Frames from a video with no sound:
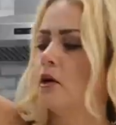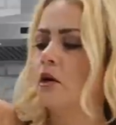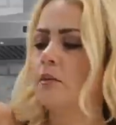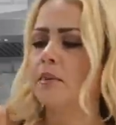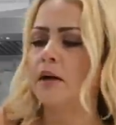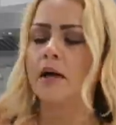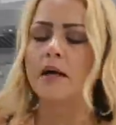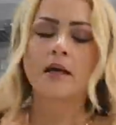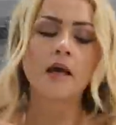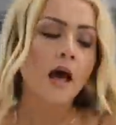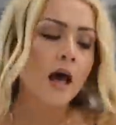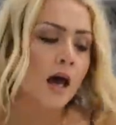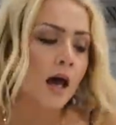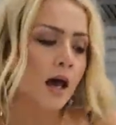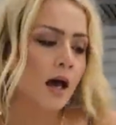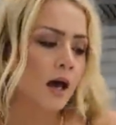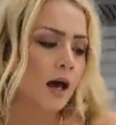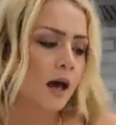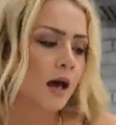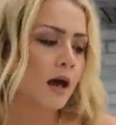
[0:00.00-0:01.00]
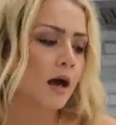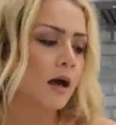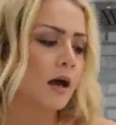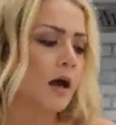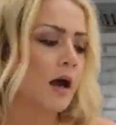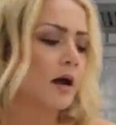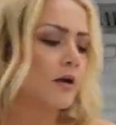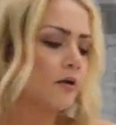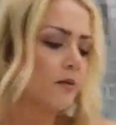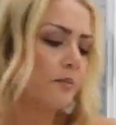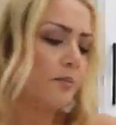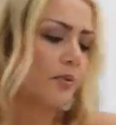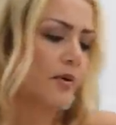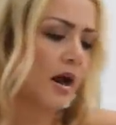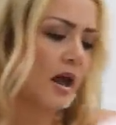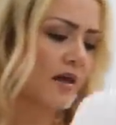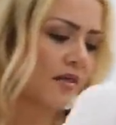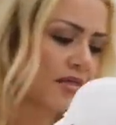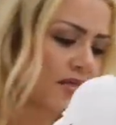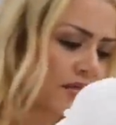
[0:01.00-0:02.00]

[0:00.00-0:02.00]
Oh my God, I'm out of breath.